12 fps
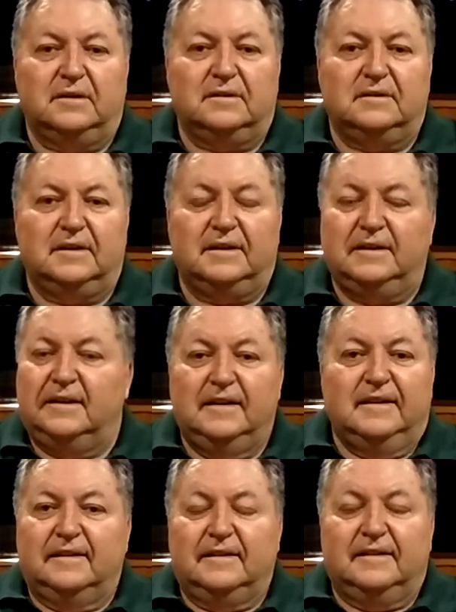and
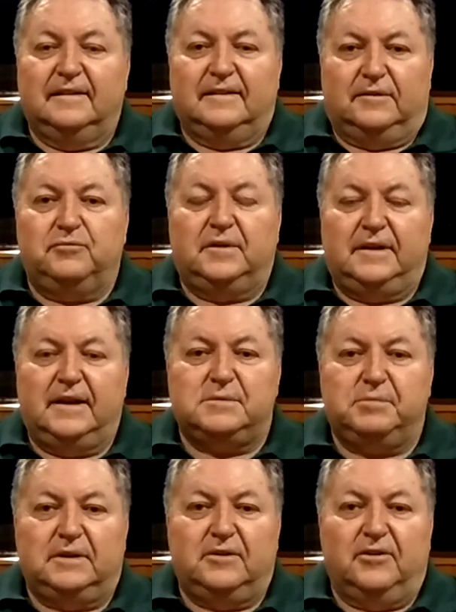it really has
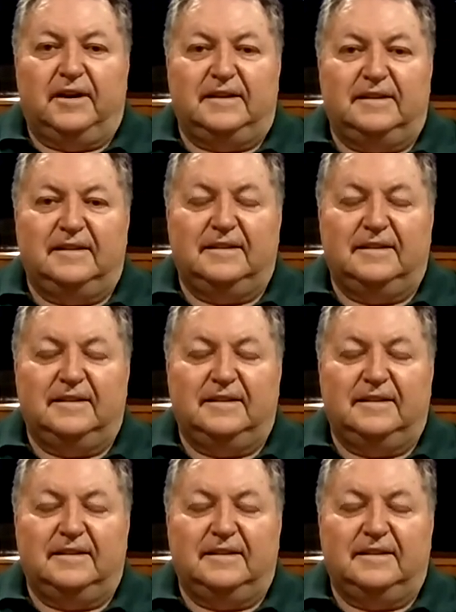been great.